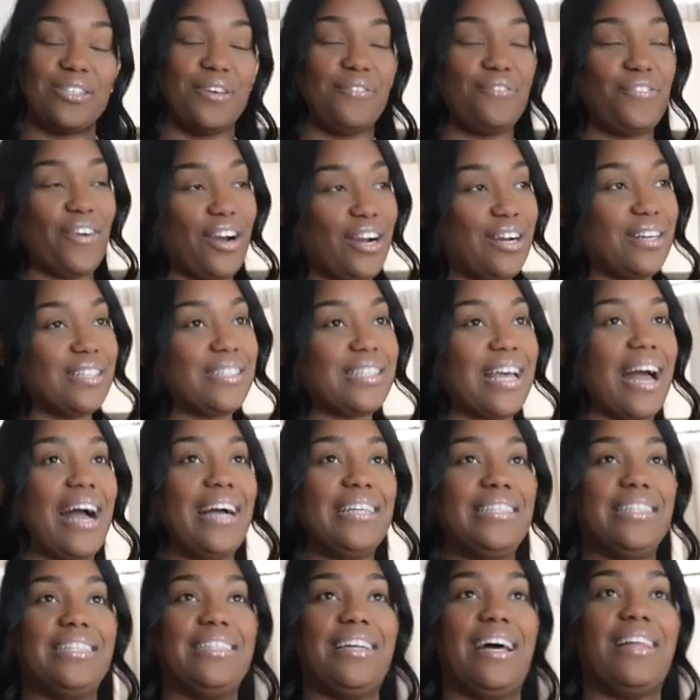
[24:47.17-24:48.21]
At first, I
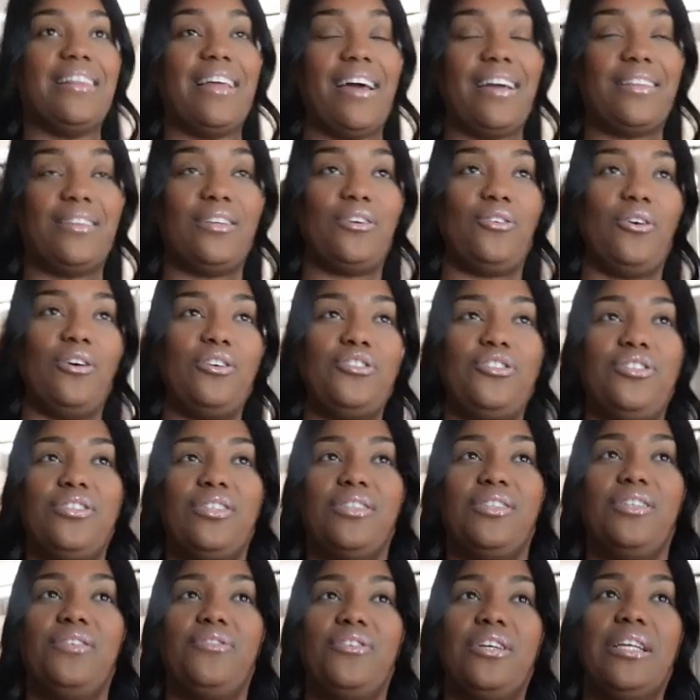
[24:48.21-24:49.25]
did not like the grocery
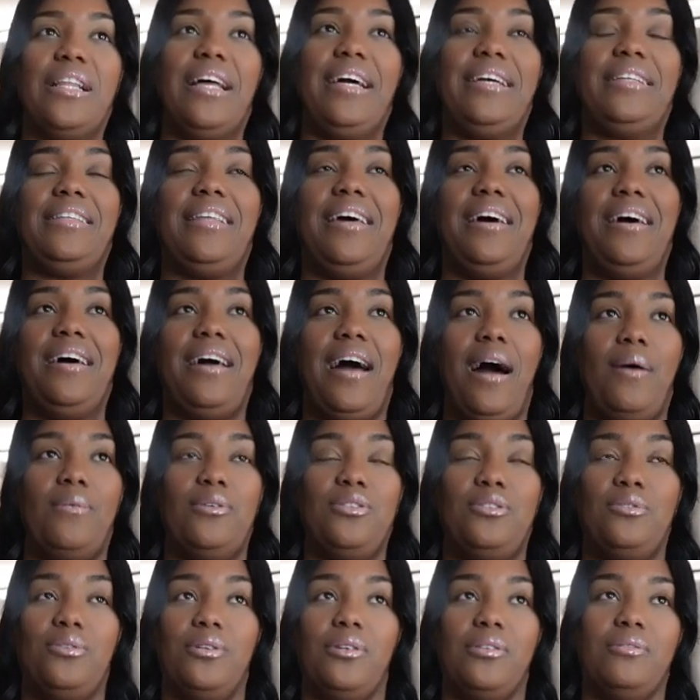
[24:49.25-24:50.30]
delivery like that. I would
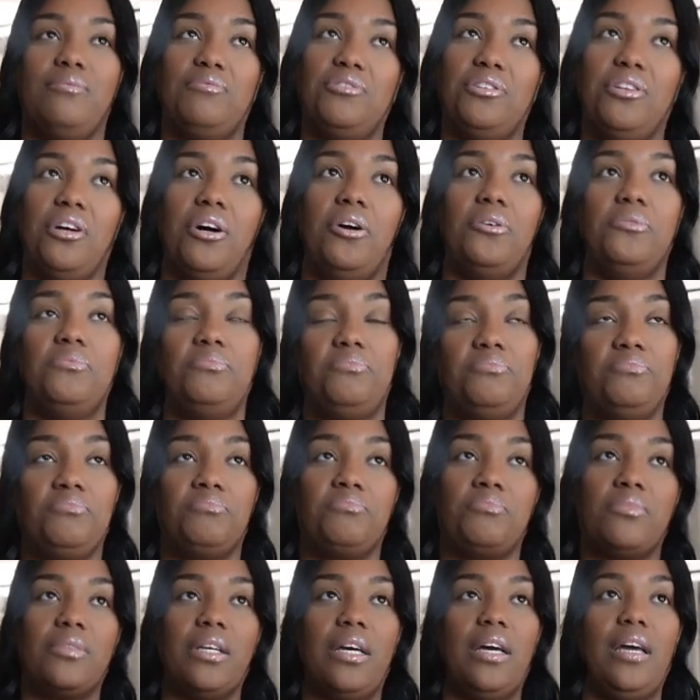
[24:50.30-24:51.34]
do it, you know,
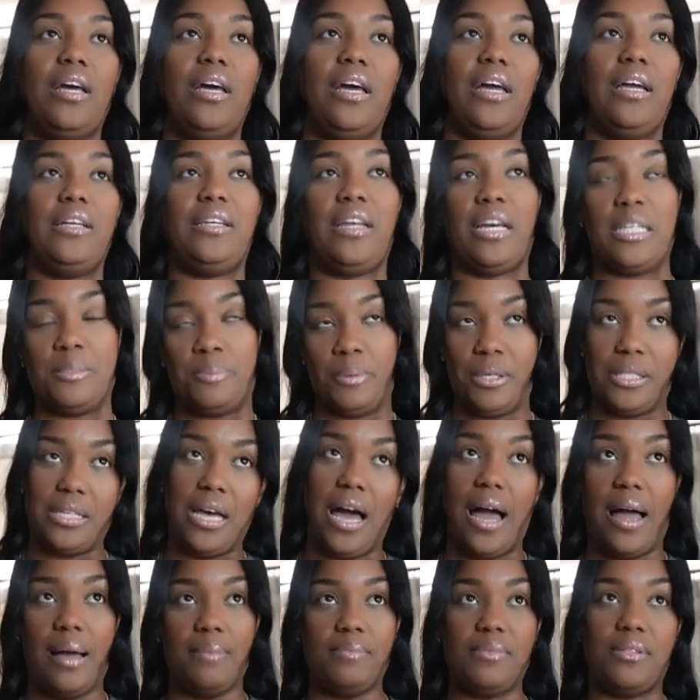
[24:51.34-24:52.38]
in desperate
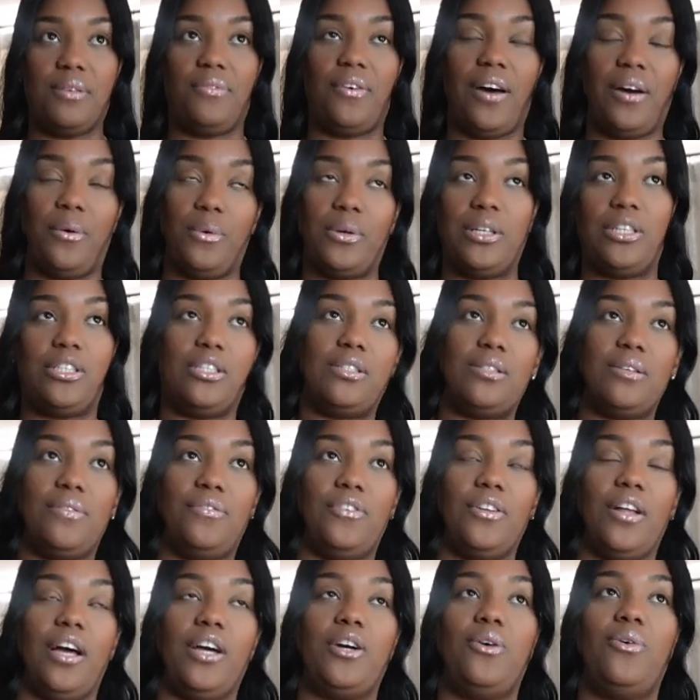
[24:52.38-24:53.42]
times if I really just didn't
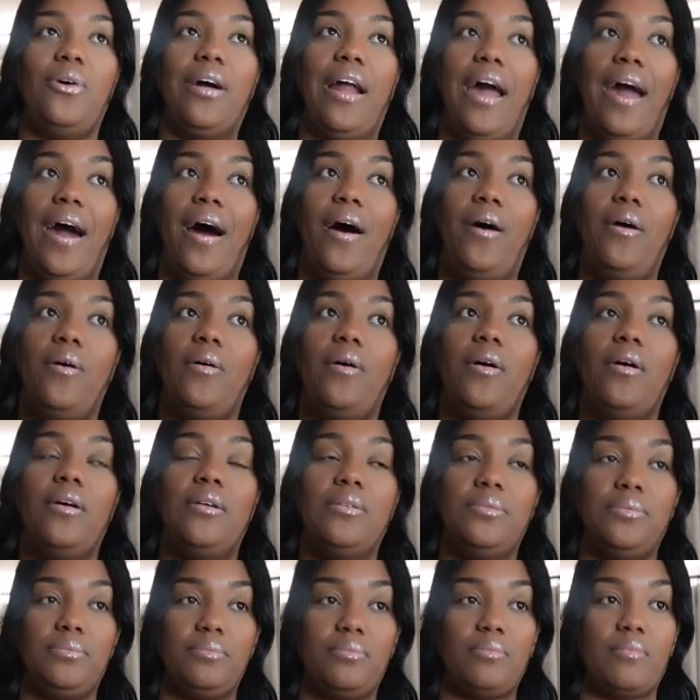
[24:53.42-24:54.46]
feel like going out.
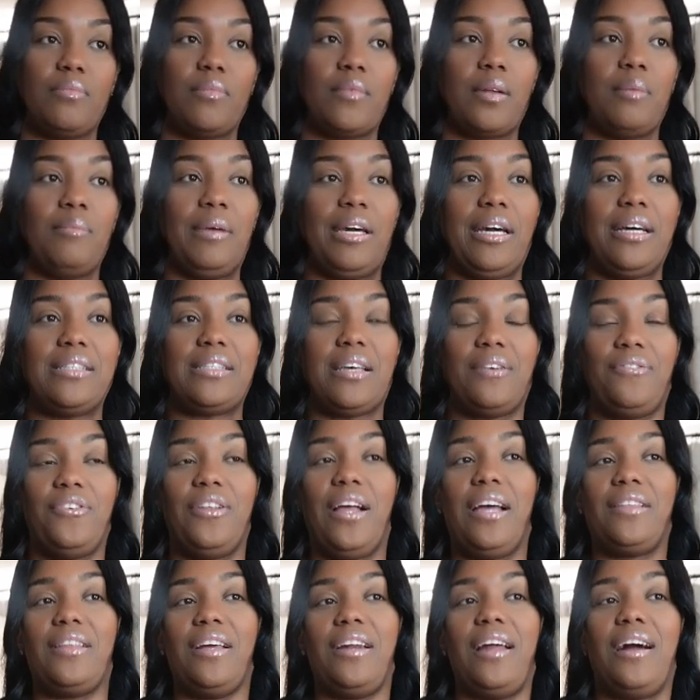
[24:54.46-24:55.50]
Because I feel
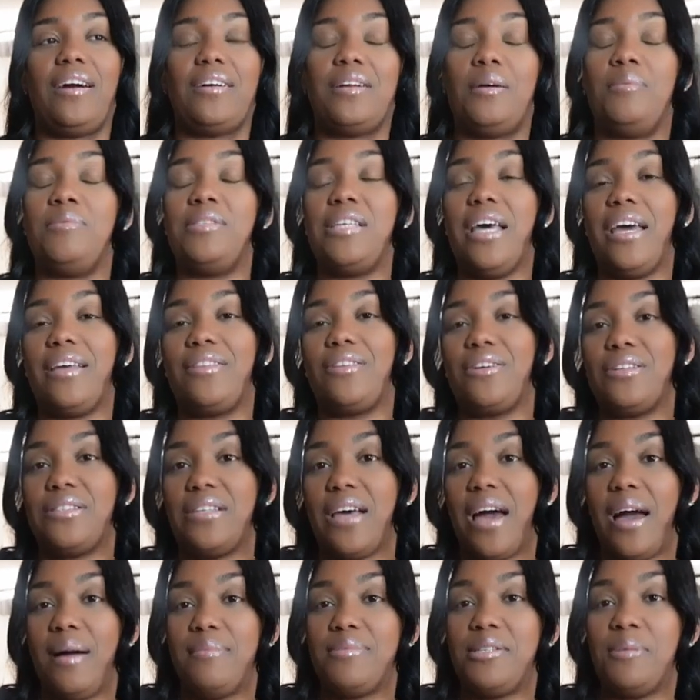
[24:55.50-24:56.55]
like they're not going to take their
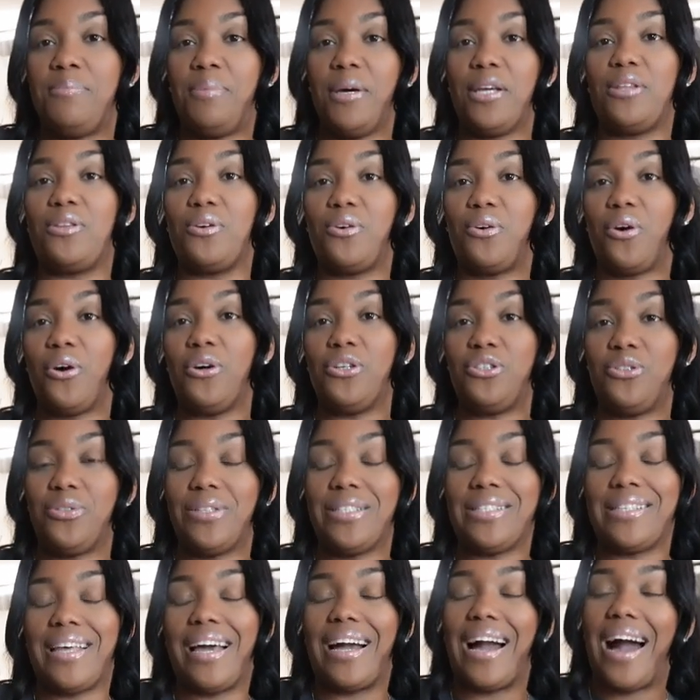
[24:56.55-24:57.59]
time to pick the
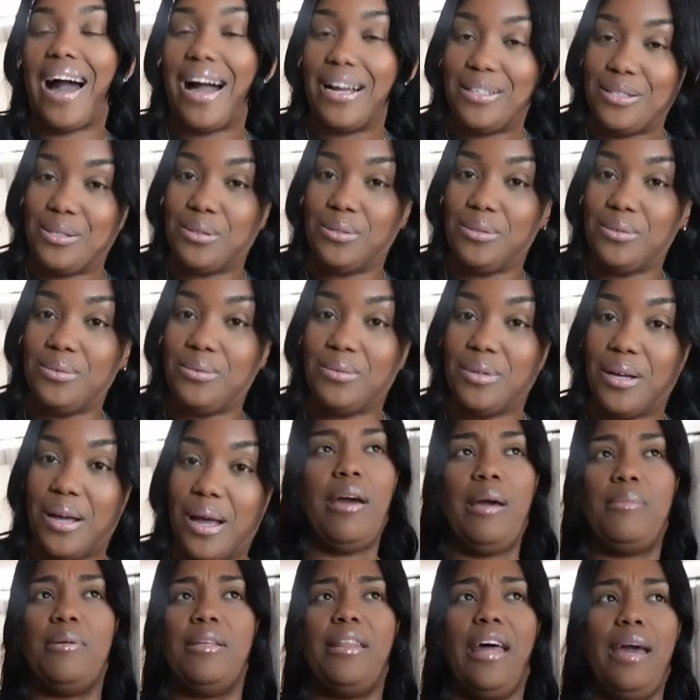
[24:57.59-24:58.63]
groceries like I do.
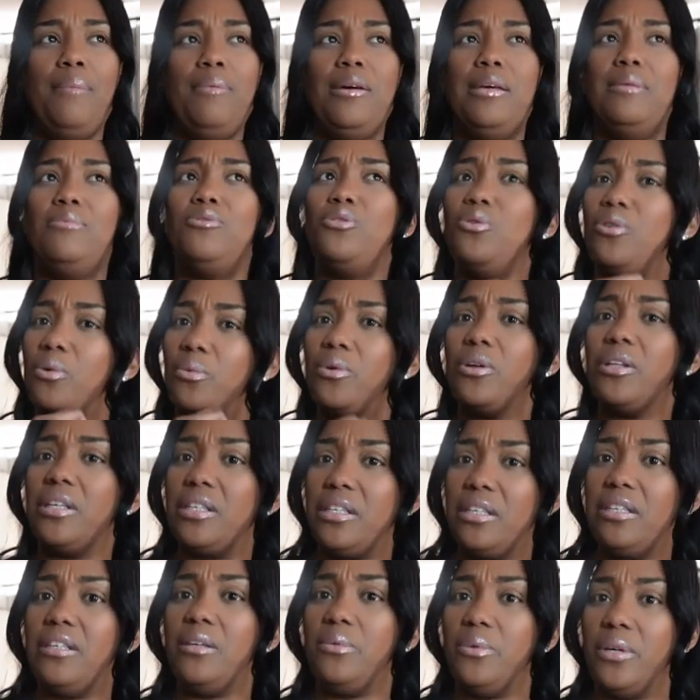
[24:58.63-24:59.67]
Baby, they've been doing really
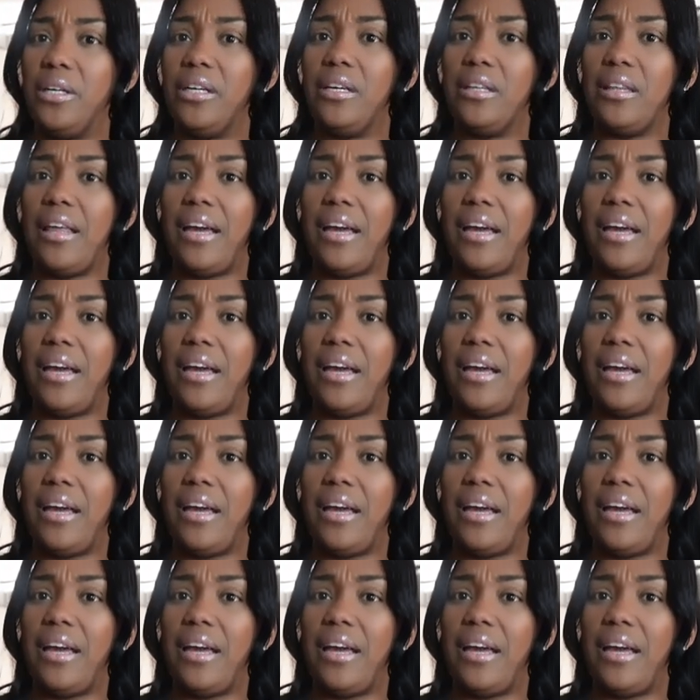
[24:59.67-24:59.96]
good with it.